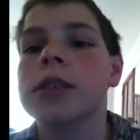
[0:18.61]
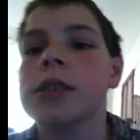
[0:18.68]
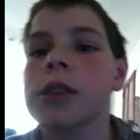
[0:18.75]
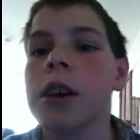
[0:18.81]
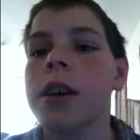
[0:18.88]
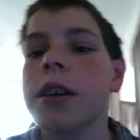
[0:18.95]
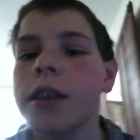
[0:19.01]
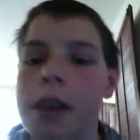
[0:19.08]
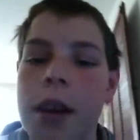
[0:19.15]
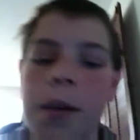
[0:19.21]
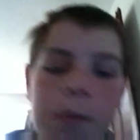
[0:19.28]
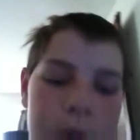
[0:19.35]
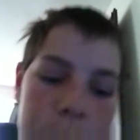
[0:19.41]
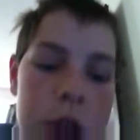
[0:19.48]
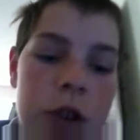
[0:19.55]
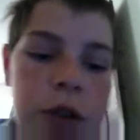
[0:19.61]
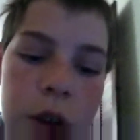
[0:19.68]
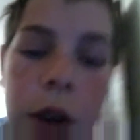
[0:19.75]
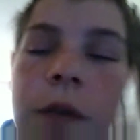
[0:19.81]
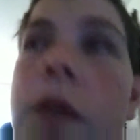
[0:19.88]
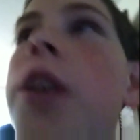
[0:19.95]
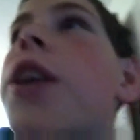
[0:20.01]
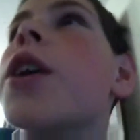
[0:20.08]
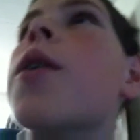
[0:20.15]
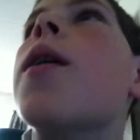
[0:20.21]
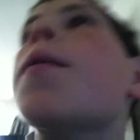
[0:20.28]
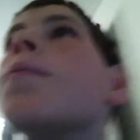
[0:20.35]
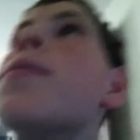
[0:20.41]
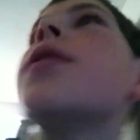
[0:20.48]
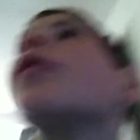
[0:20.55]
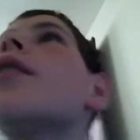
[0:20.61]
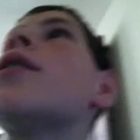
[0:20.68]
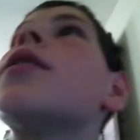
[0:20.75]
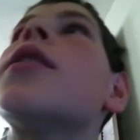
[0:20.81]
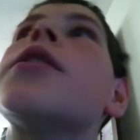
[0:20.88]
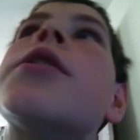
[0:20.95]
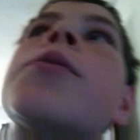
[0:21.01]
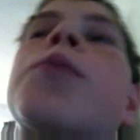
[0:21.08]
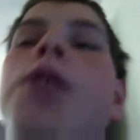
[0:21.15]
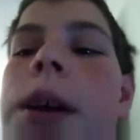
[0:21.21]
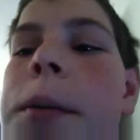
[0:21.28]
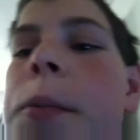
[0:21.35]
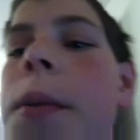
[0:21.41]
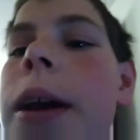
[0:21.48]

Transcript: so yeah I'm just doing a video update, I only woke up